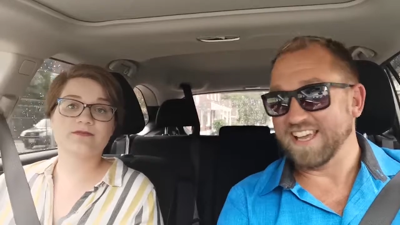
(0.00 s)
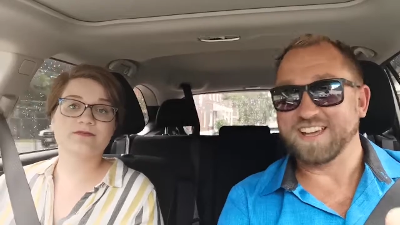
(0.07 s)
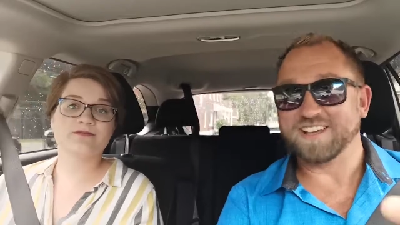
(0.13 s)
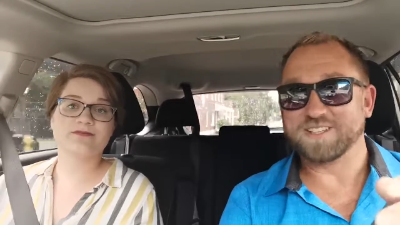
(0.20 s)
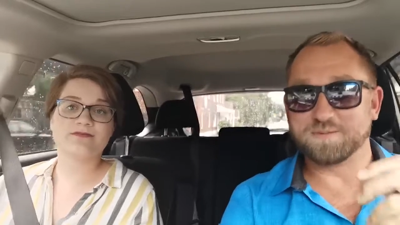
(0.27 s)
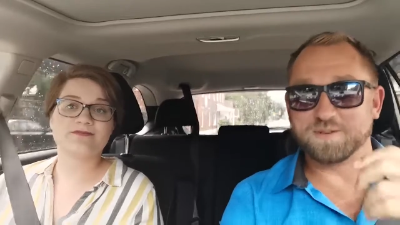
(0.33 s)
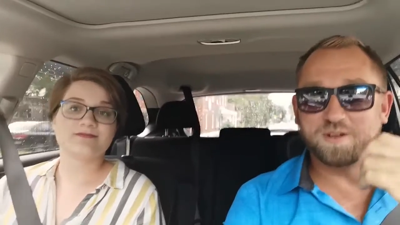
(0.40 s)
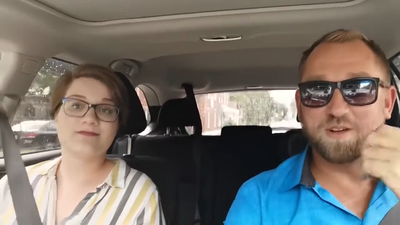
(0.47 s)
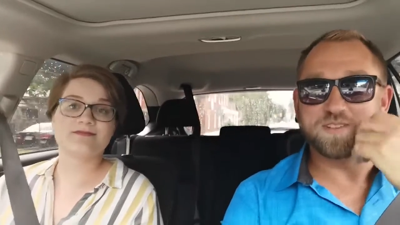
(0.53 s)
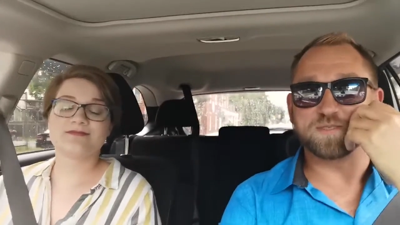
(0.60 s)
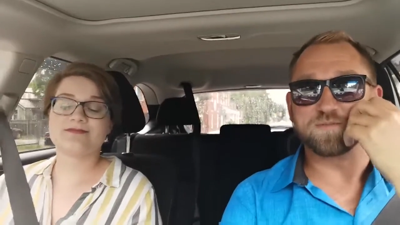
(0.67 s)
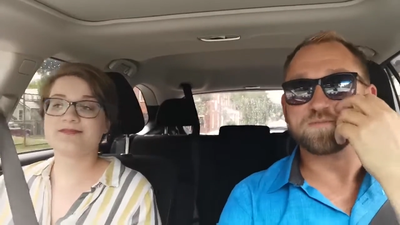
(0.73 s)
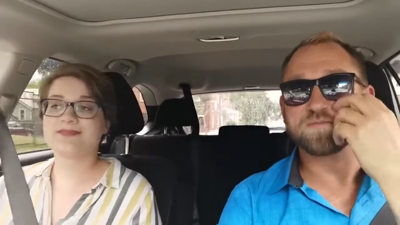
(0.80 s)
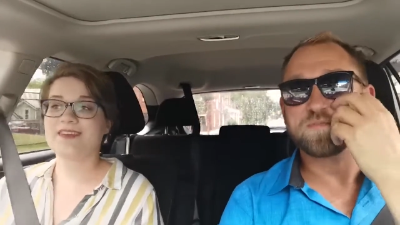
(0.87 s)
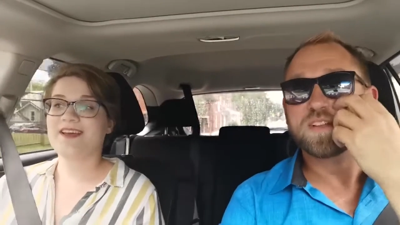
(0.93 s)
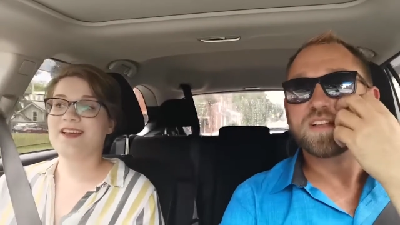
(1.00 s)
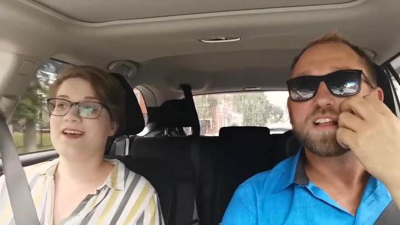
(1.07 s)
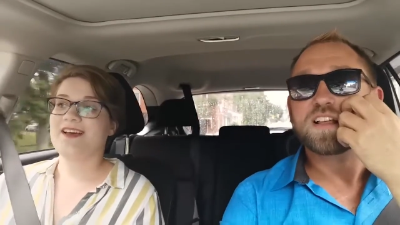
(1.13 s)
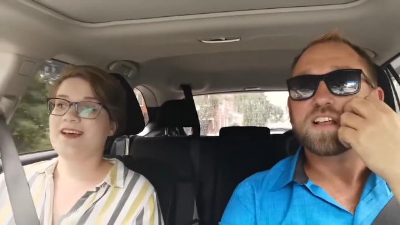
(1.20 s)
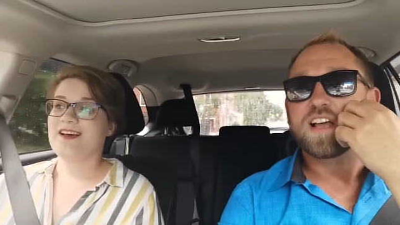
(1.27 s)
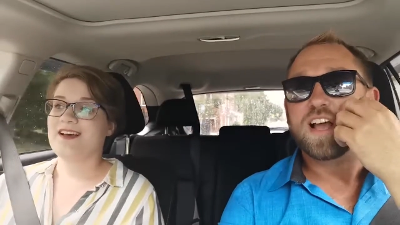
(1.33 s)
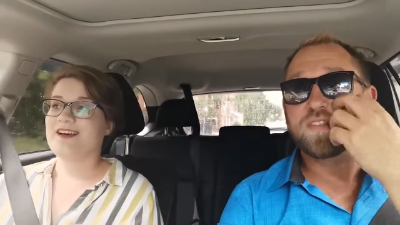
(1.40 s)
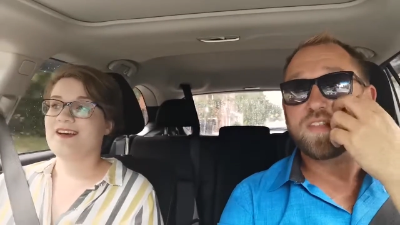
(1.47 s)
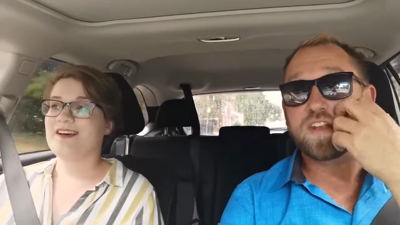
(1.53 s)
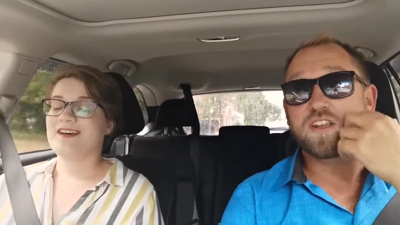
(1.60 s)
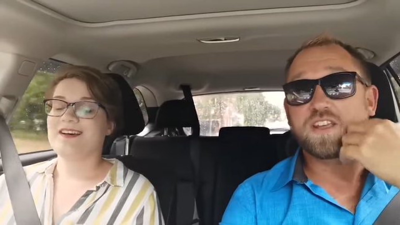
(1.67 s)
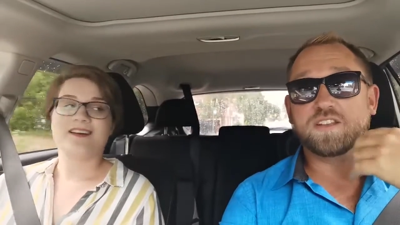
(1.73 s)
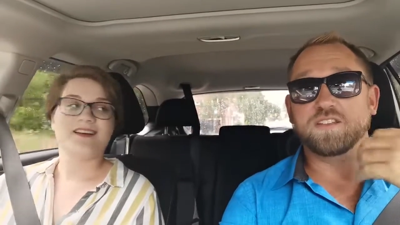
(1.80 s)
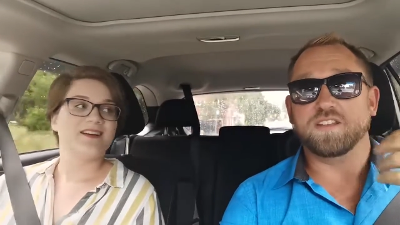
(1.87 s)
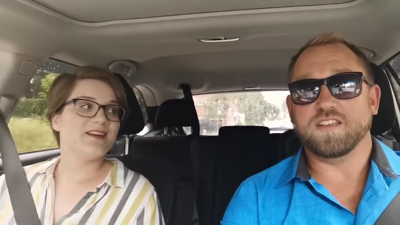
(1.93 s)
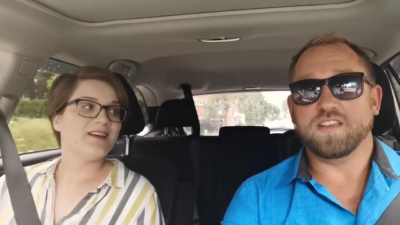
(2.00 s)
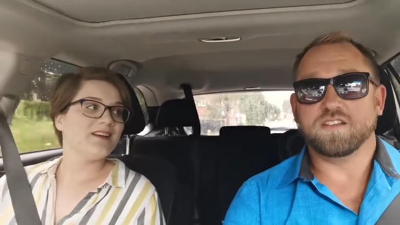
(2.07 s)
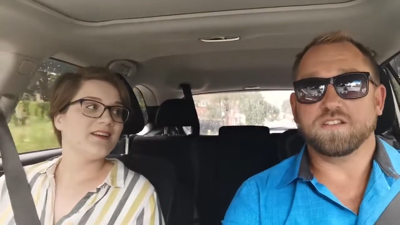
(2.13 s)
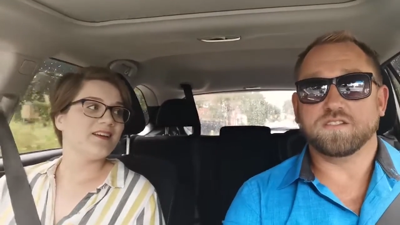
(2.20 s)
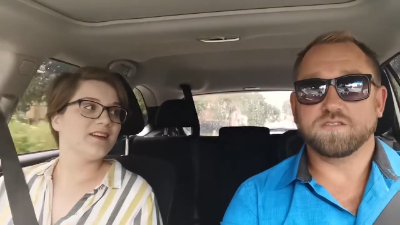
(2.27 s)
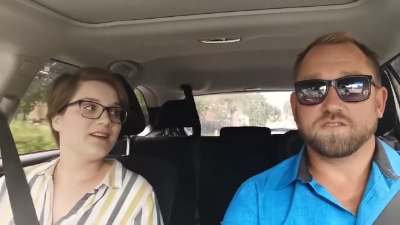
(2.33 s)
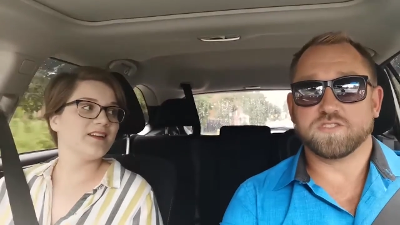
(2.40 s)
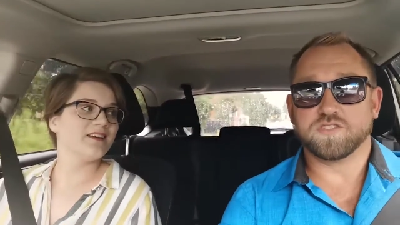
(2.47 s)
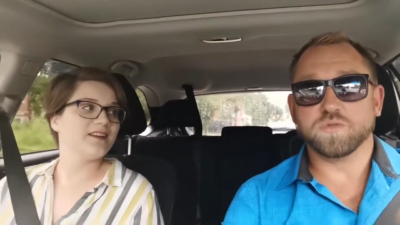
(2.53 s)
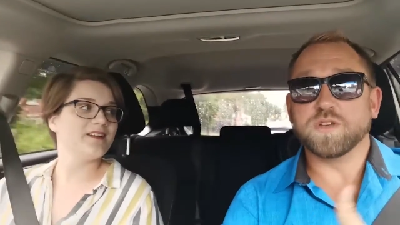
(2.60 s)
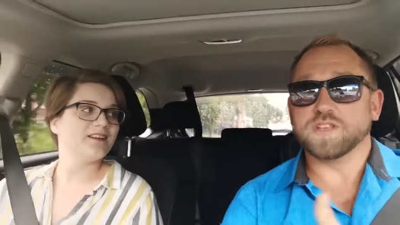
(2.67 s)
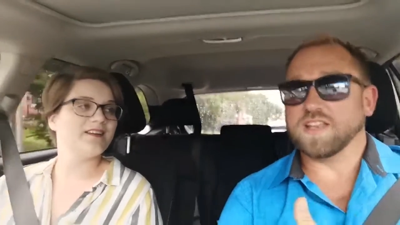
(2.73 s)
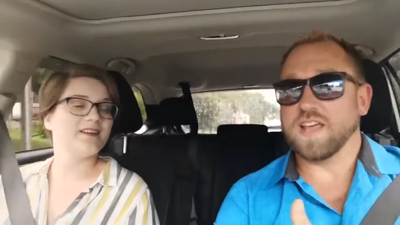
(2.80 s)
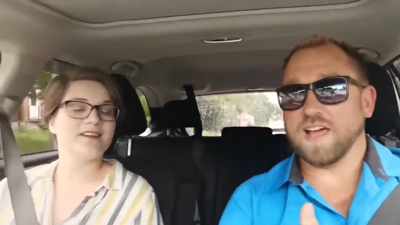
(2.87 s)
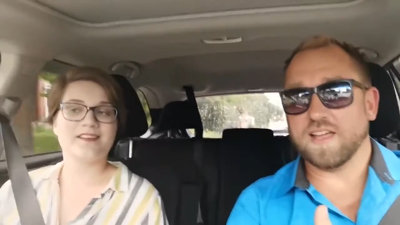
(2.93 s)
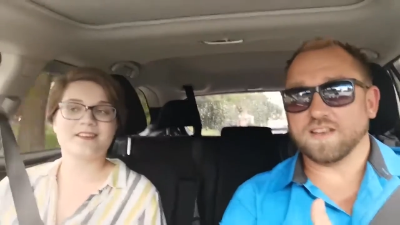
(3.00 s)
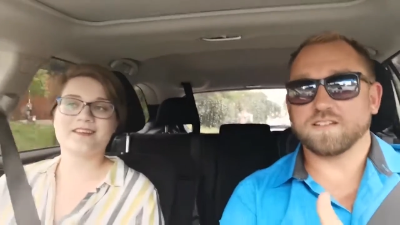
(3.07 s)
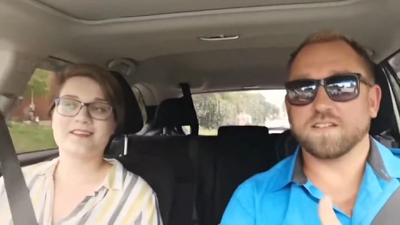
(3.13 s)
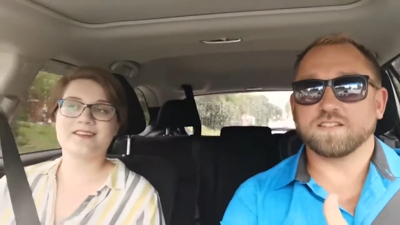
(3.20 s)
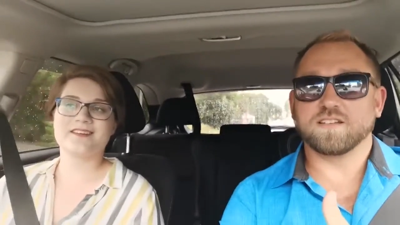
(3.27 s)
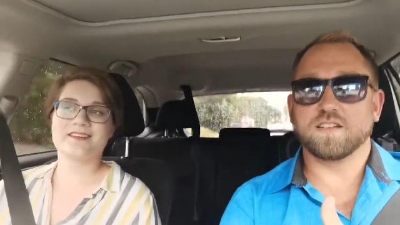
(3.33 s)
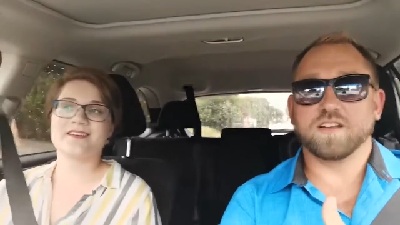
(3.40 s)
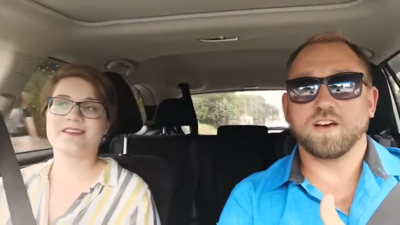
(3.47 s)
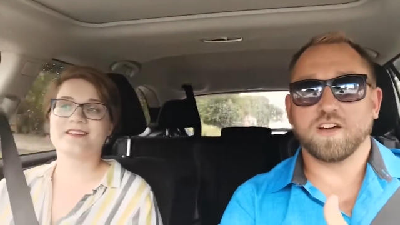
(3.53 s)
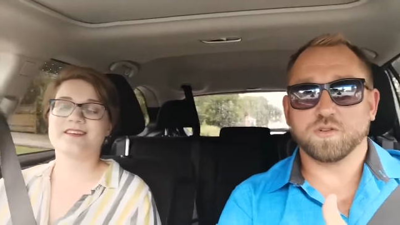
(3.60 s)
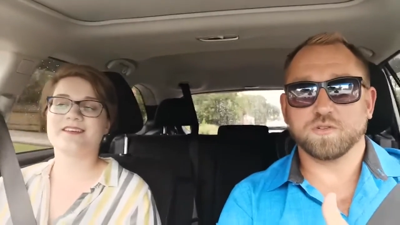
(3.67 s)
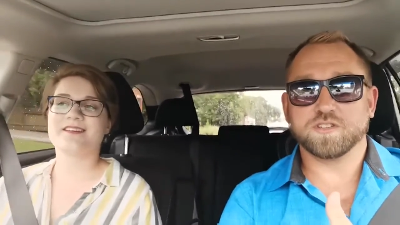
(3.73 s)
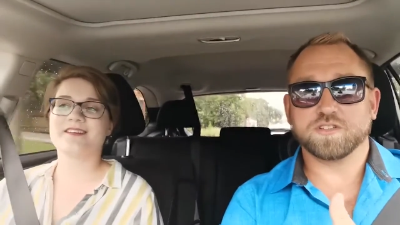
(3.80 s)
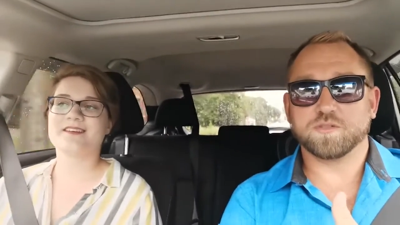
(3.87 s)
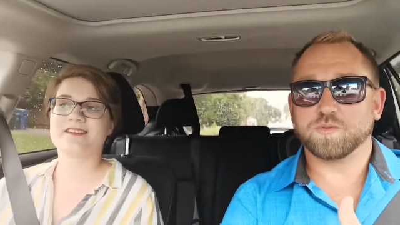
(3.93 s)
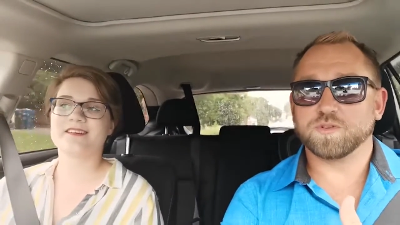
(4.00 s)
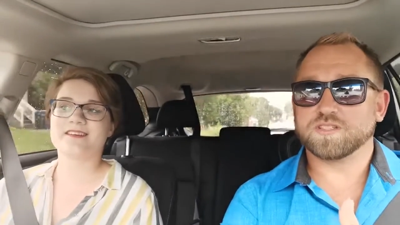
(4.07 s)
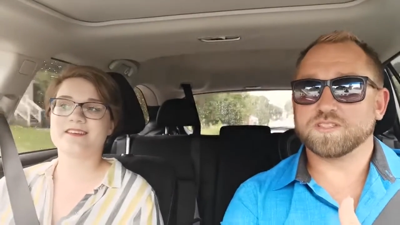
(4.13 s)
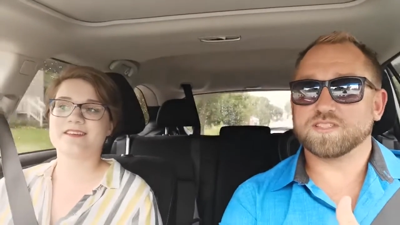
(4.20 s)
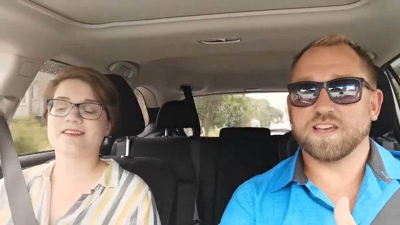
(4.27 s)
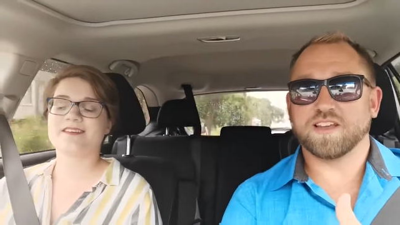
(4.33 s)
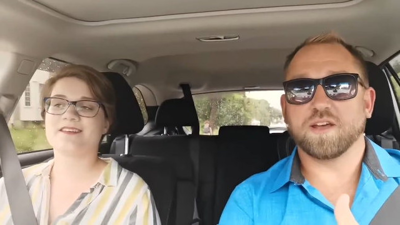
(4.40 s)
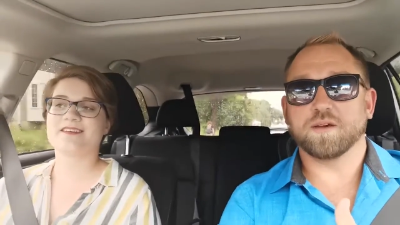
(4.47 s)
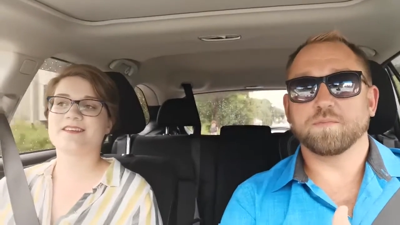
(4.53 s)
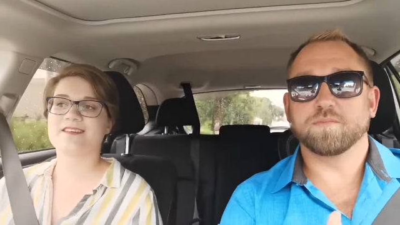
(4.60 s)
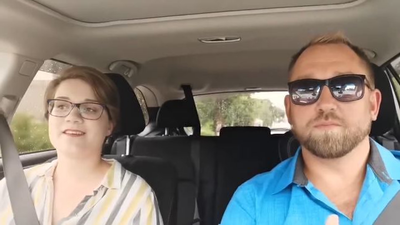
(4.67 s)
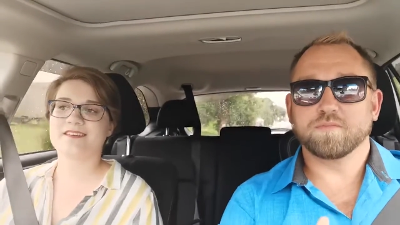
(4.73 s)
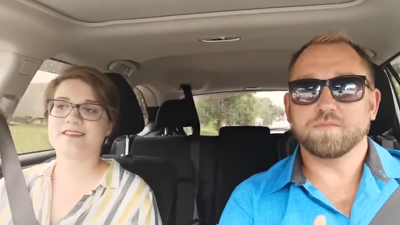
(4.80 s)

Speaker 1: Yeah, it's been awesome. And then in, in doing that, not only did we set up,